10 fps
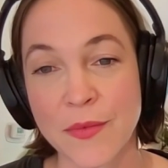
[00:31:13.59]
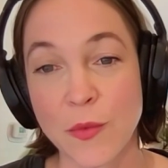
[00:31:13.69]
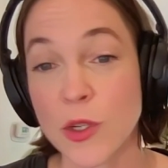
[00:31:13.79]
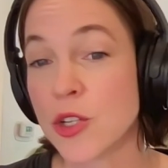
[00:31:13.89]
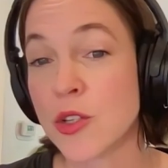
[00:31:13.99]

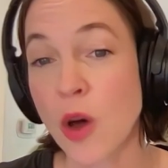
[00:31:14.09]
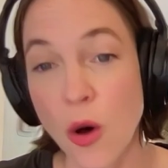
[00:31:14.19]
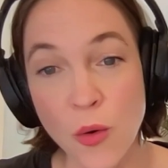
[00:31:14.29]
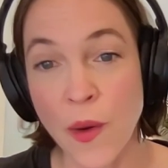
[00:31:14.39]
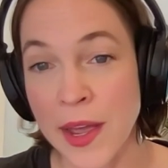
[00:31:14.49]
which is
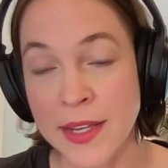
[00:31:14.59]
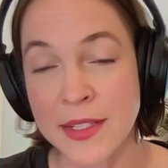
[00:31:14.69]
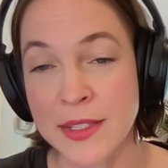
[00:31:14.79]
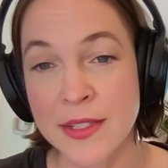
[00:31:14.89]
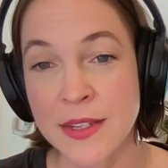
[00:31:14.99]

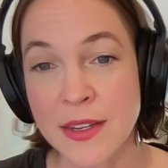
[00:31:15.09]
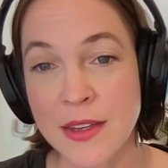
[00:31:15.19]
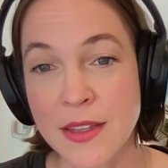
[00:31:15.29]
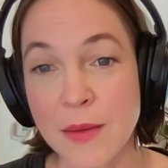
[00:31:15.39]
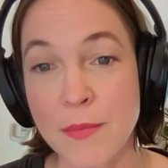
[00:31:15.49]
always
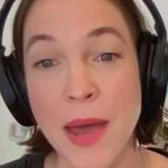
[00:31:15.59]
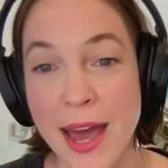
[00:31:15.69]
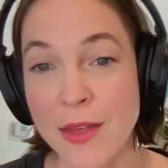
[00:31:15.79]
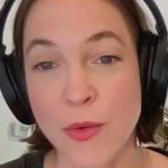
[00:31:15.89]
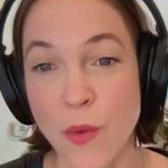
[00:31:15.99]
the
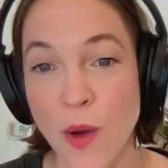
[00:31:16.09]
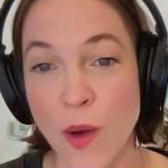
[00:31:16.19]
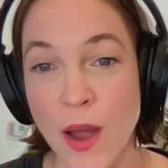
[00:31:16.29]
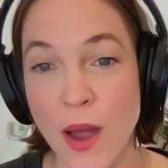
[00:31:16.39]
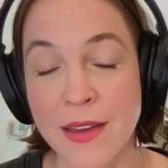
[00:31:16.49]

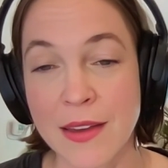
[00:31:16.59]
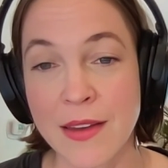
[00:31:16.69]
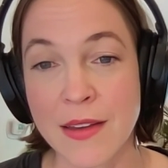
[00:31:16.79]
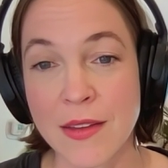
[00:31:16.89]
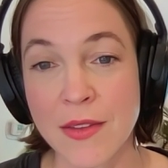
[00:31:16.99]
pathway
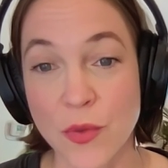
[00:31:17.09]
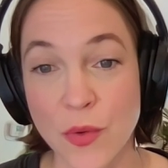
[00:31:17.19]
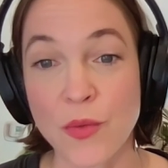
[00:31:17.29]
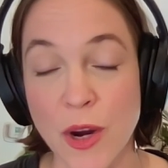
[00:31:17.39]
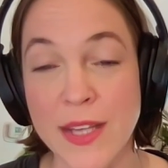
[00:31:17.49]

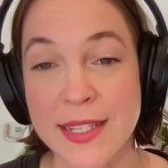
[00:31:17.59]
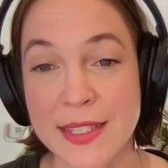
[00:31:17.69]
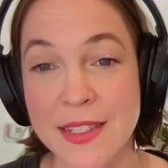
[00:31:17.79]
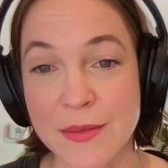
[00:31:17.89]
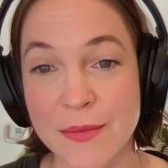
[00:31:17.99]
through
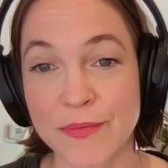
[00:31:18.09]
presence.